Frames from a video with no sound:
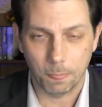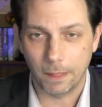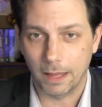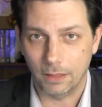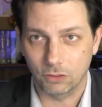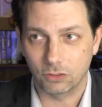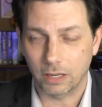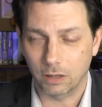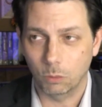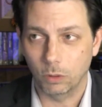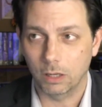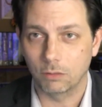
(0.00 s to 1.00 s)
the second
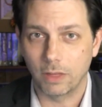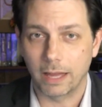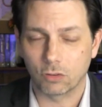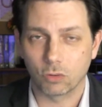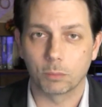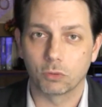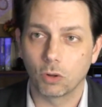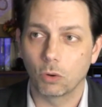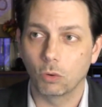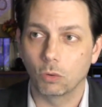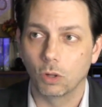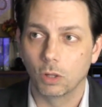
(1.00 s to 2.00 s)
week of that trip.
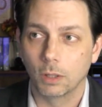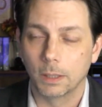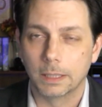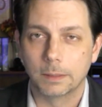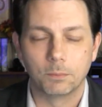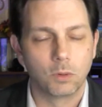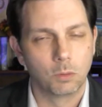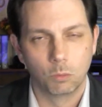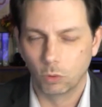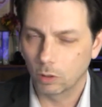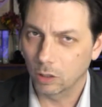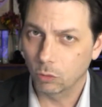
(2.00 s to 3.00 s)
So
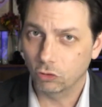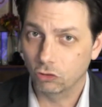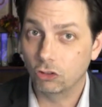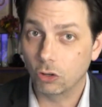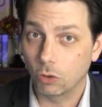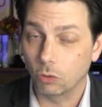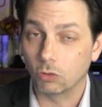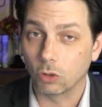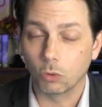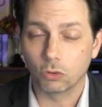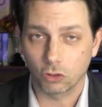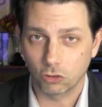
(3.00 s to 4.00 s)
it was June, so it
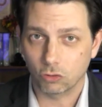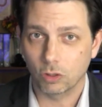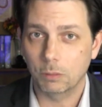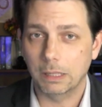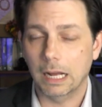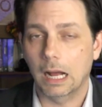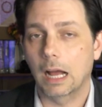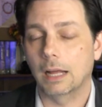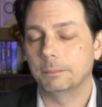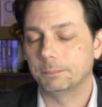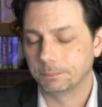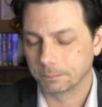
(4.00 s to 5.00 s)
was extremely
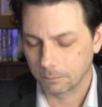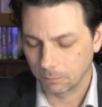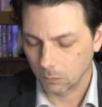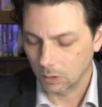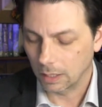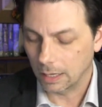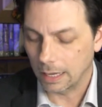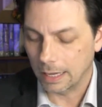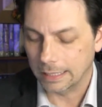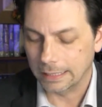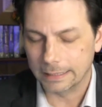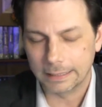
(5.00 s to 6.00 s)
hot.
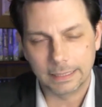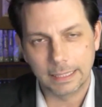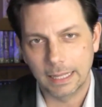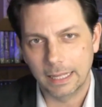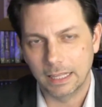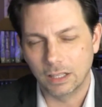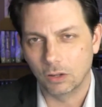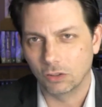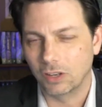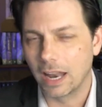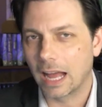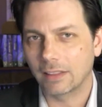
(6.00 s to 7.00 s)

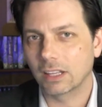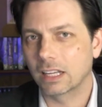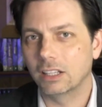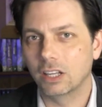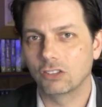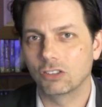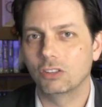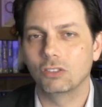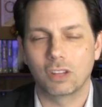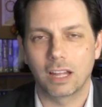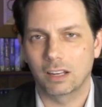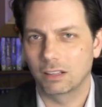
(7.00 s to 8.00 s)
Not the conditions
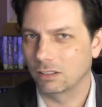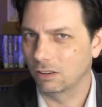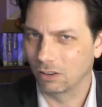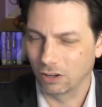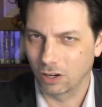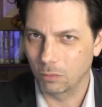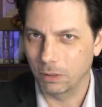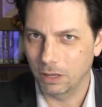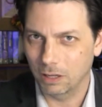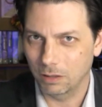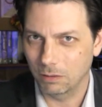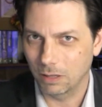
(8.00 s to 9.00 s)
that are going to
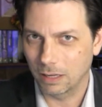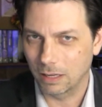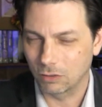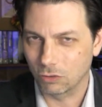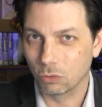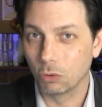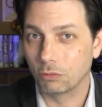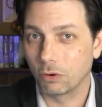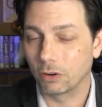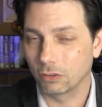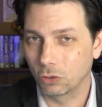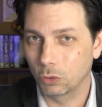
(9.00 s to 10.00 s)
be true of
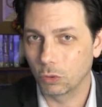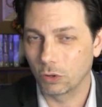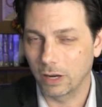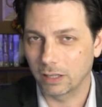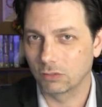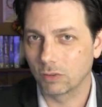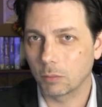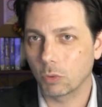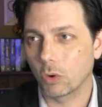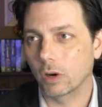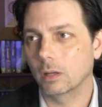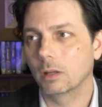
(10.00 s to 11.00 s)
our tour next
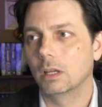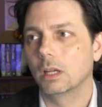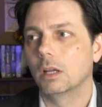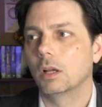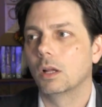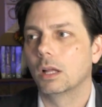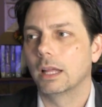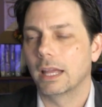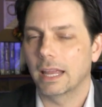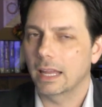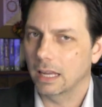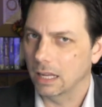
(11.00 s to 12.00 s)
February.
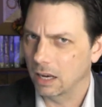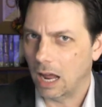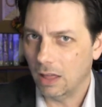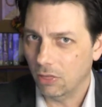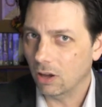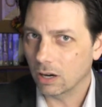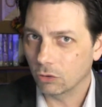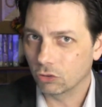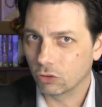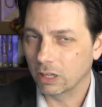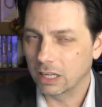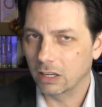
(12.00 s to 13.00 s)
And I thought I was
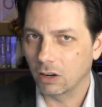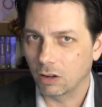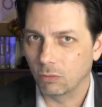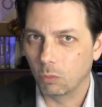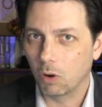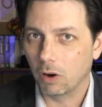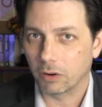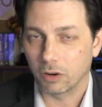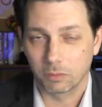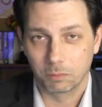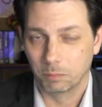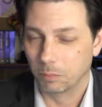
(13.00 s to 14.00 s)
drinking enough
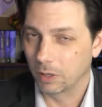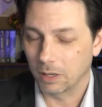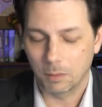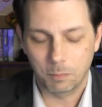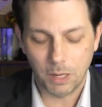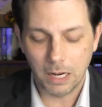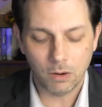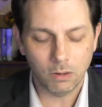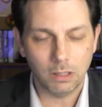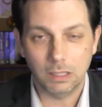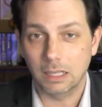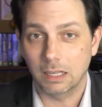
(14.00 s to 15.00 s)
water, but
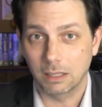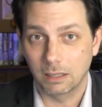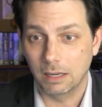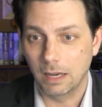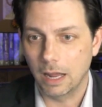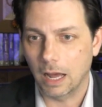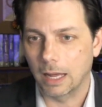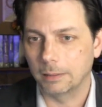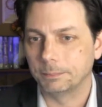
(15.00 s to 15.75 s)
apparently not.